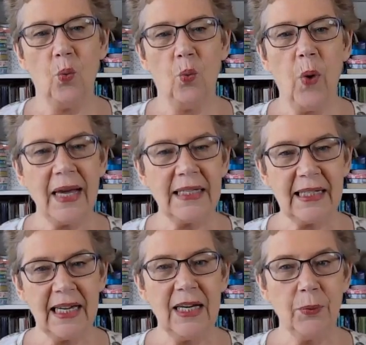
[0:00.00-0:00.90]
Waste
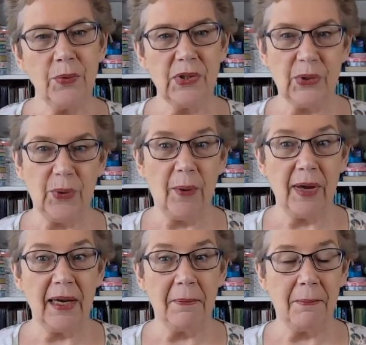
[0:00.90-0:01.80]
equals
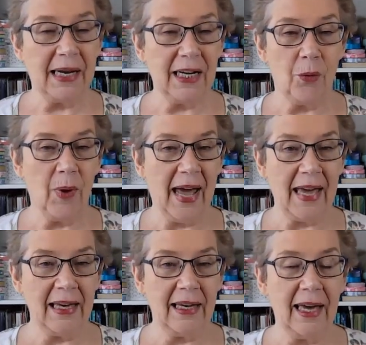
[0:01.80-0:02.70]
throwing money
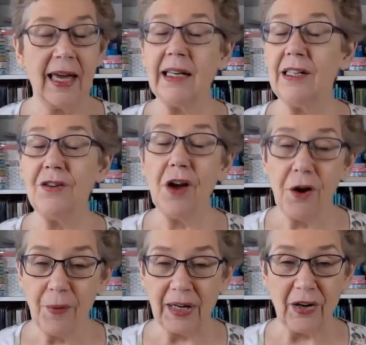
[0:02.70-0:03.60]
away, and
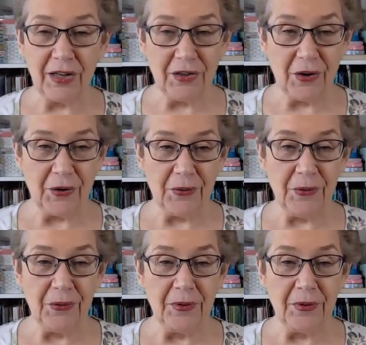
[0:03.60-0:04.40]
no one I know,